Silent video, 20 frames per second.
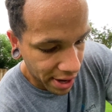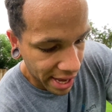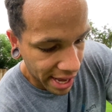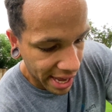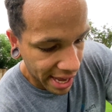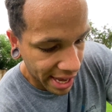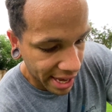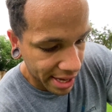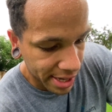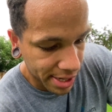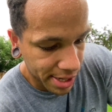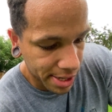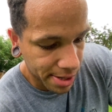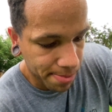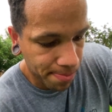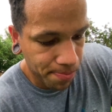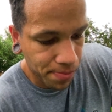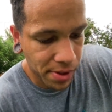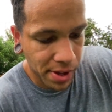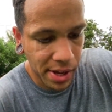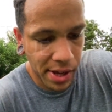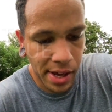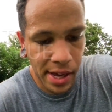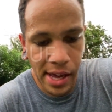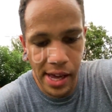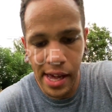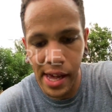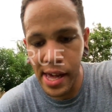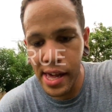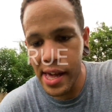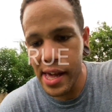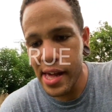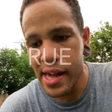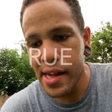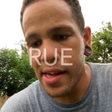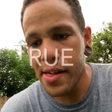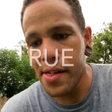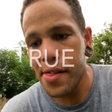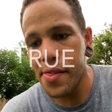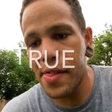is
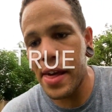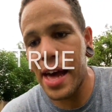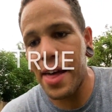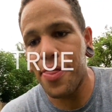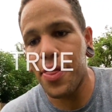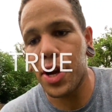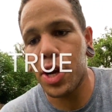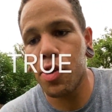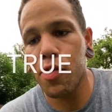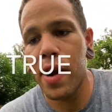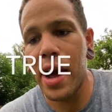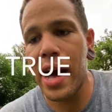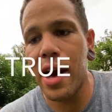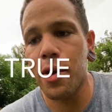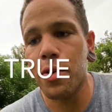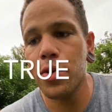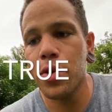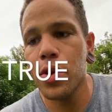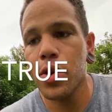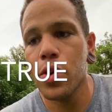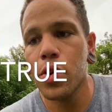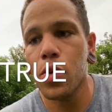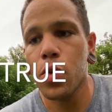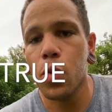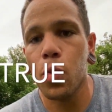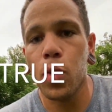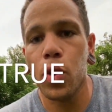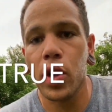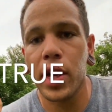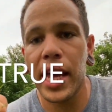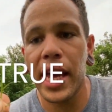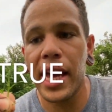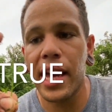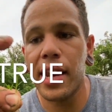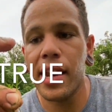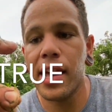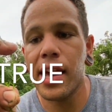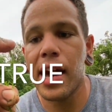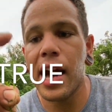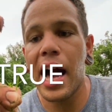that the crown will get
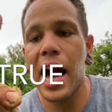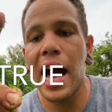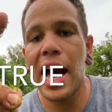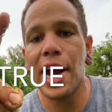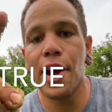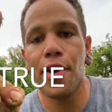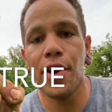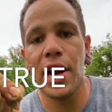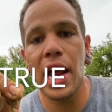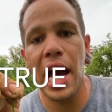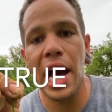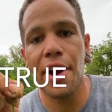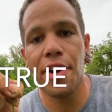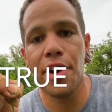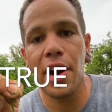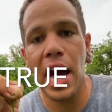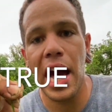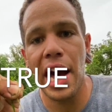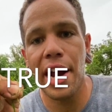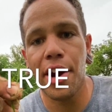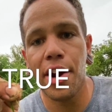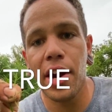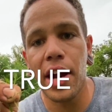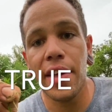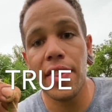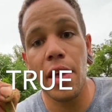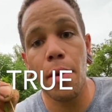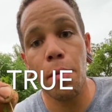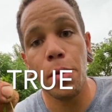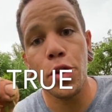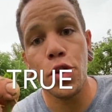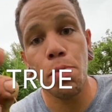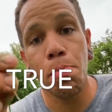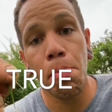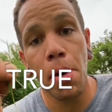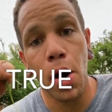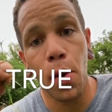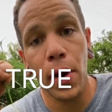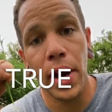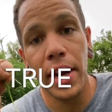higher and higher and higher, and then when you
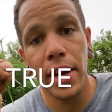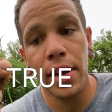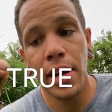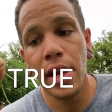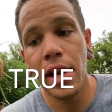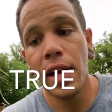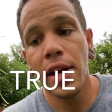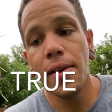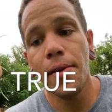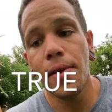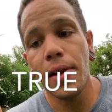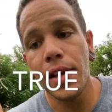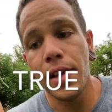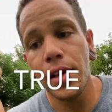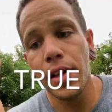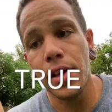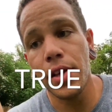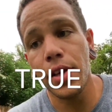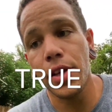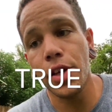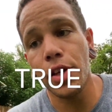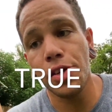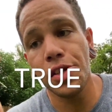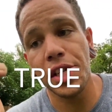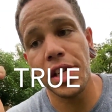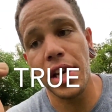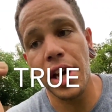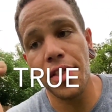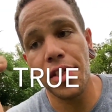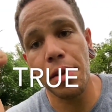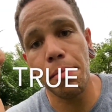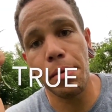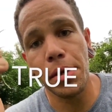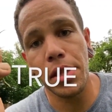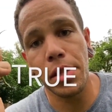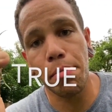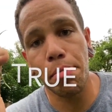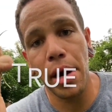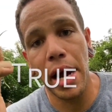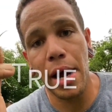mow it, you'll see nothing but
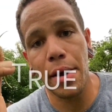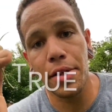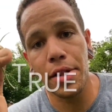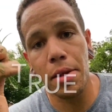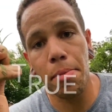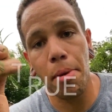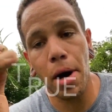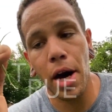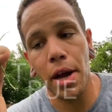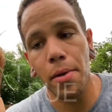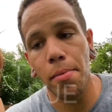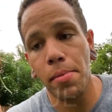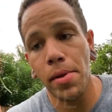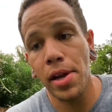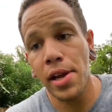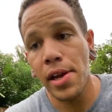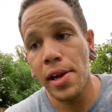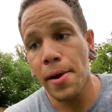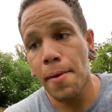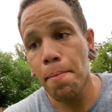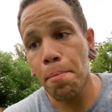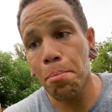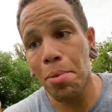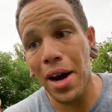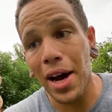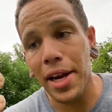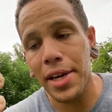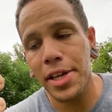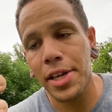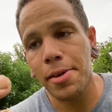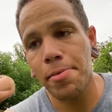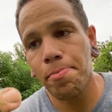the brown in the bottom. But